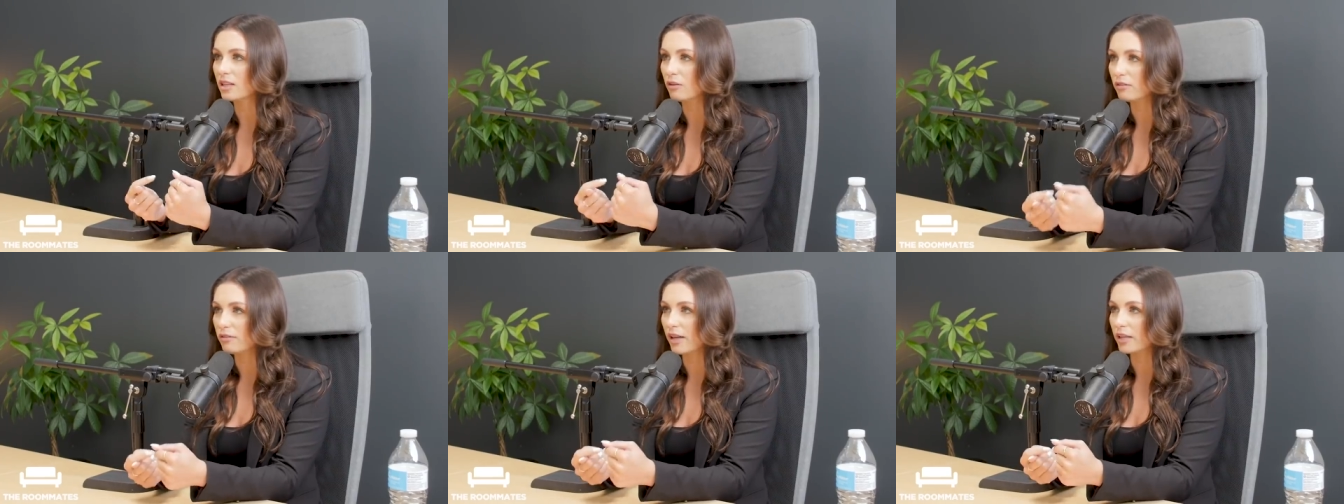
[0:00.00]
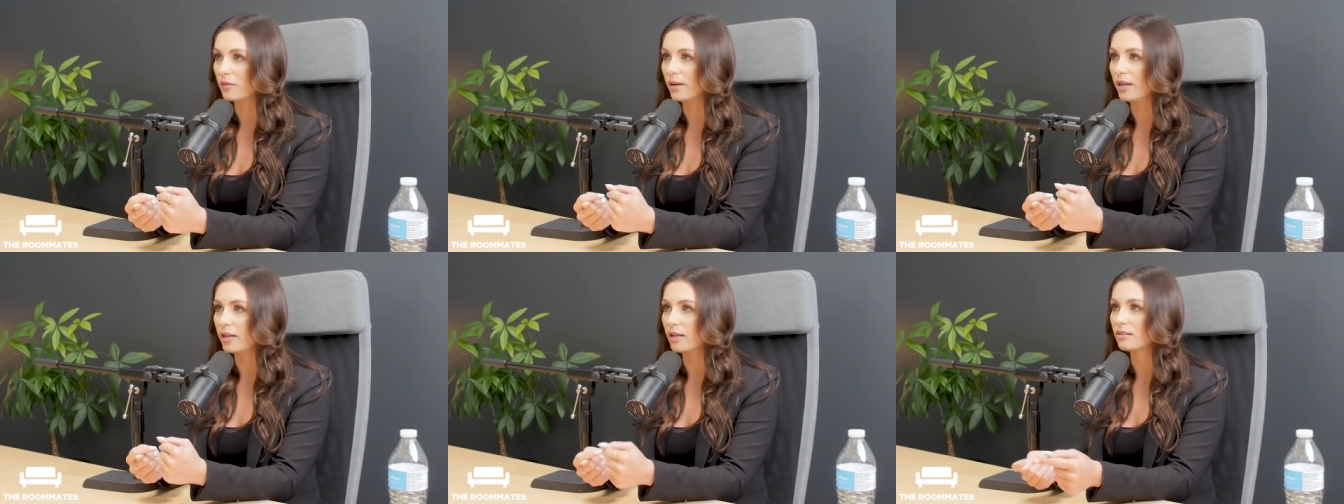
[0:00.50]

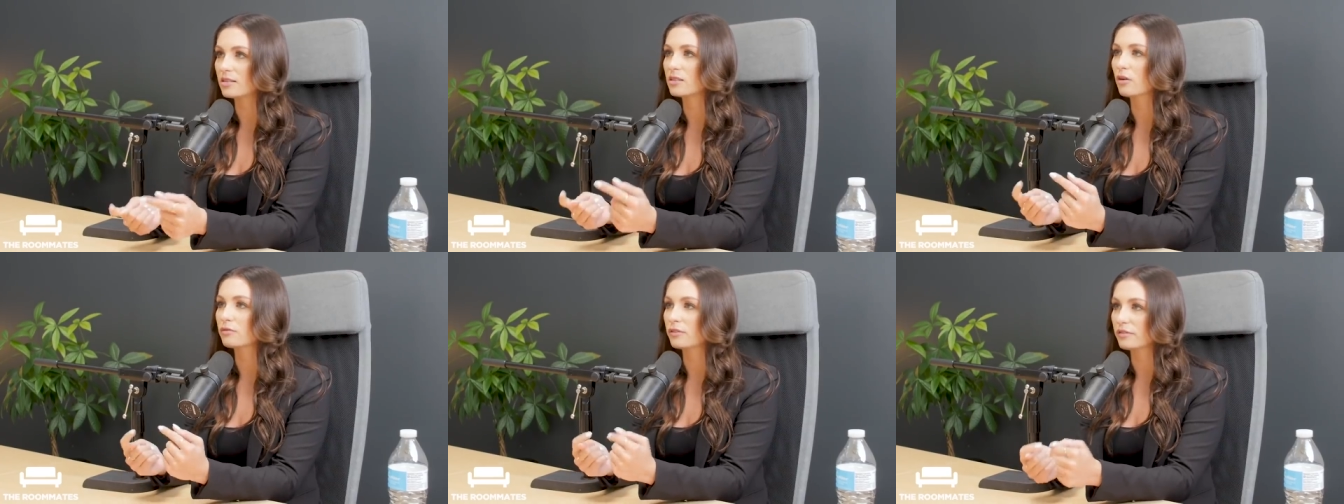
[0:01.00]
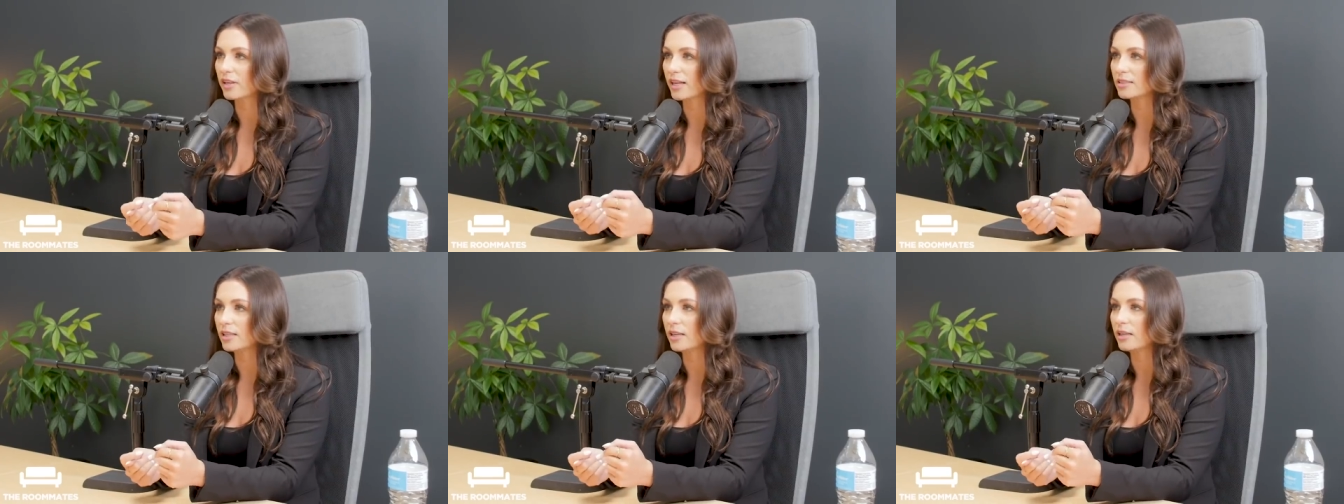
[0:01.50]
self-evaluating and the
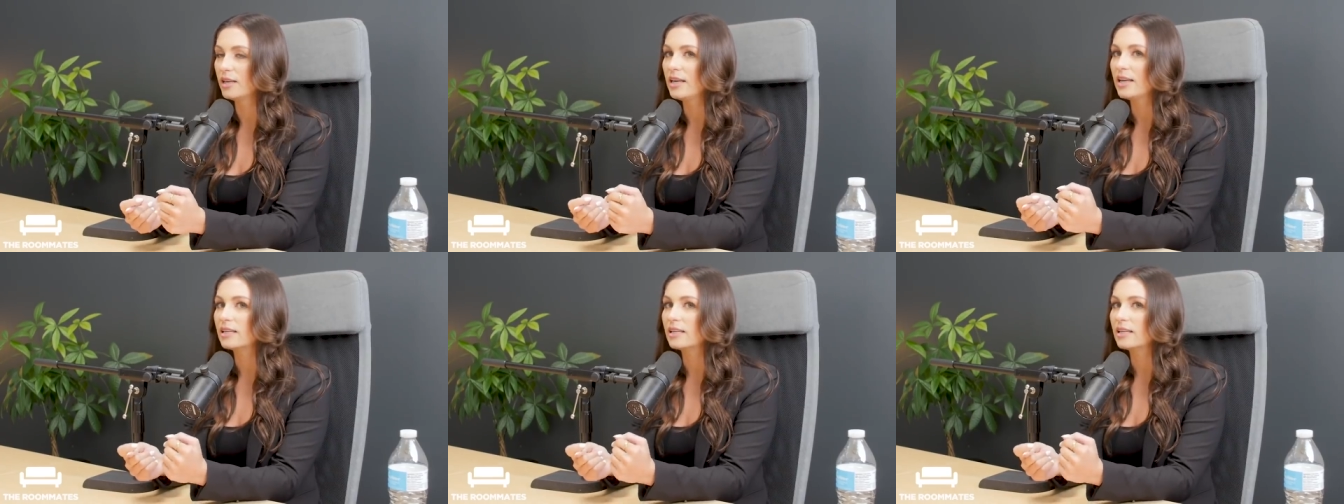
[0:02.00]
self-reflecting